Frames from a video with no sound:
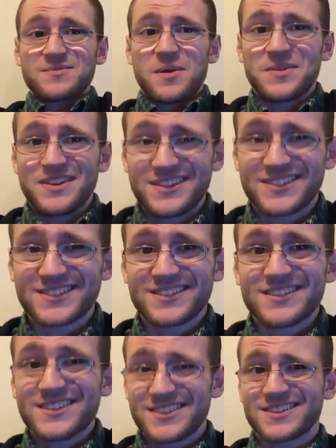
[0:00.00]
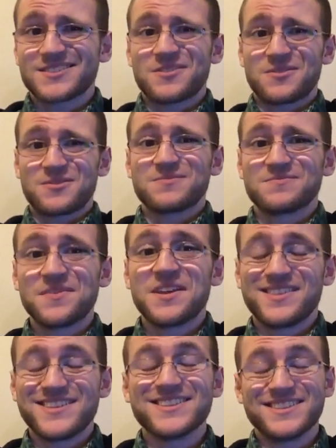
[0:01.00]
I mean, these things are,
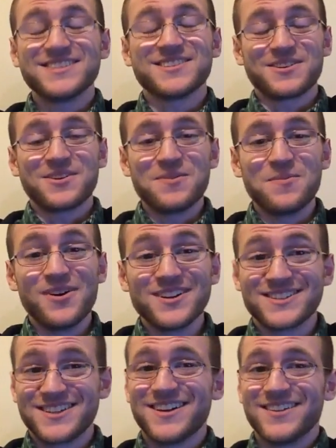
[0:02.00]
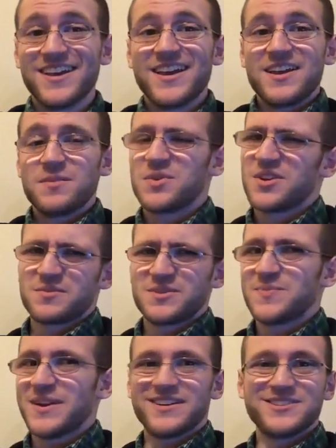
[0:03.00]
these are the good ones, you know. But you're gonna be
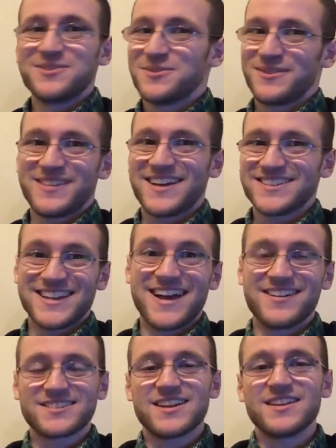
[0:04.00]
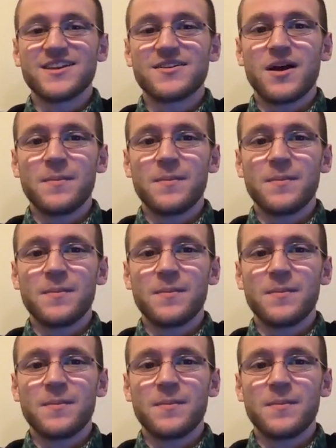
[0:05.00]
spending like $2,000-3,000 on there.